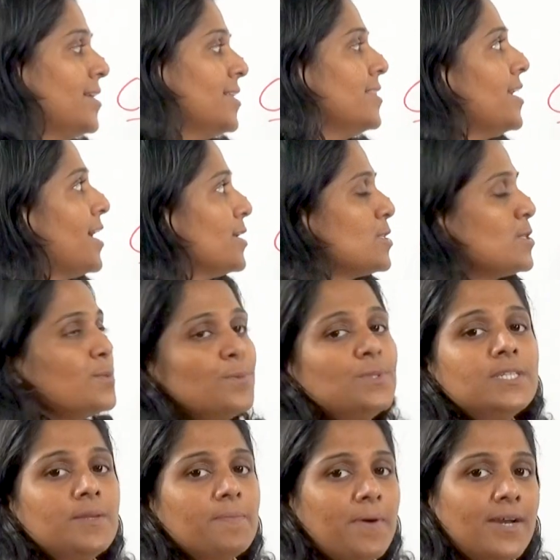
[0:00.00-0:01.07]
there's no
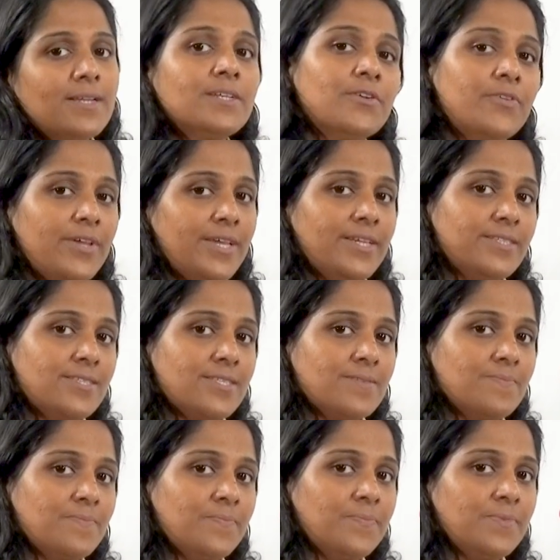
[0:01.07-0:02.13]
demand
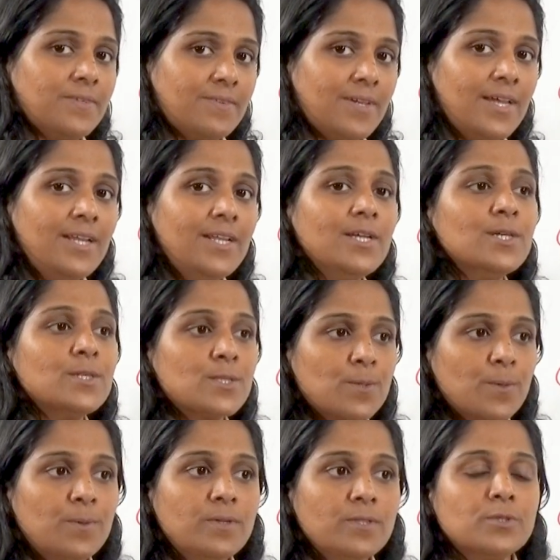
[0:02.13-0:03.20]
creates, right?
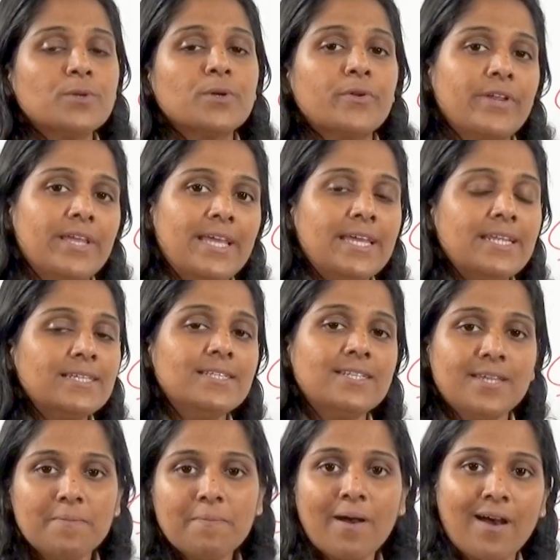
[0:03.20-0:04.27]
So to create a
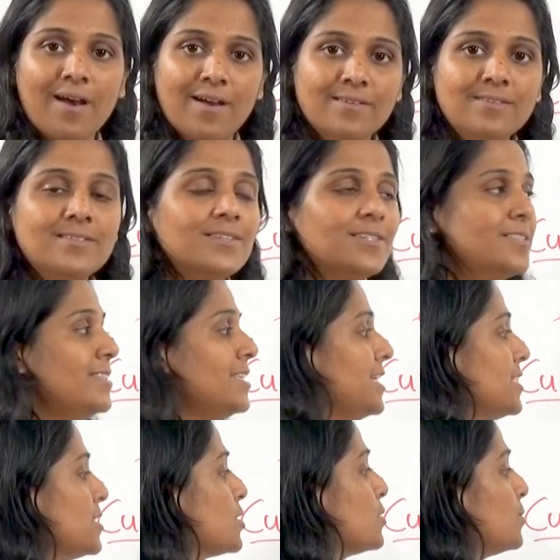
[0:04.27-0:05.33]
demand,
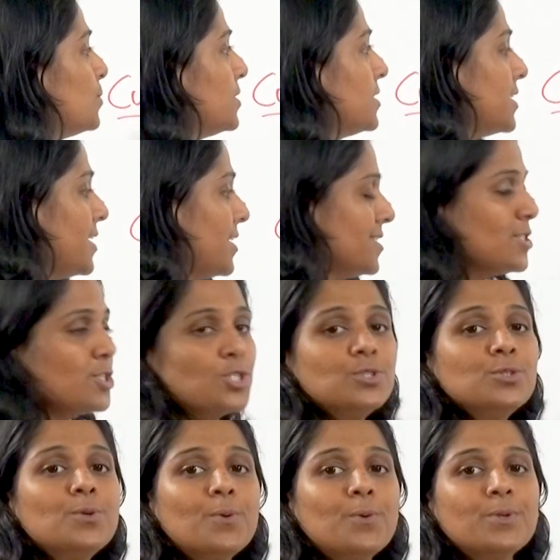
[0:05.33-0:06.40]
these two things
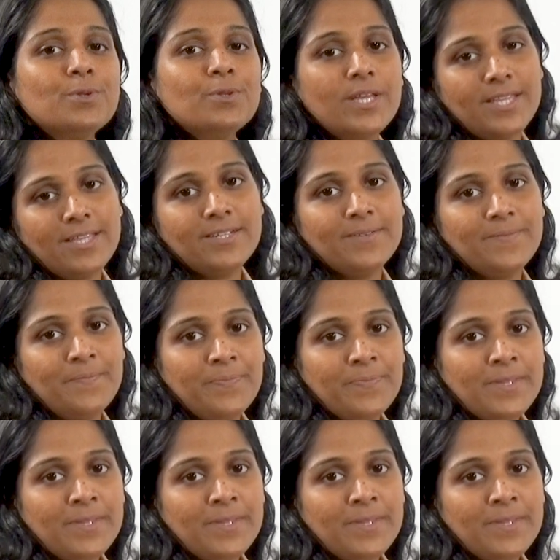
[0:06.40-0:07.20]
should go together.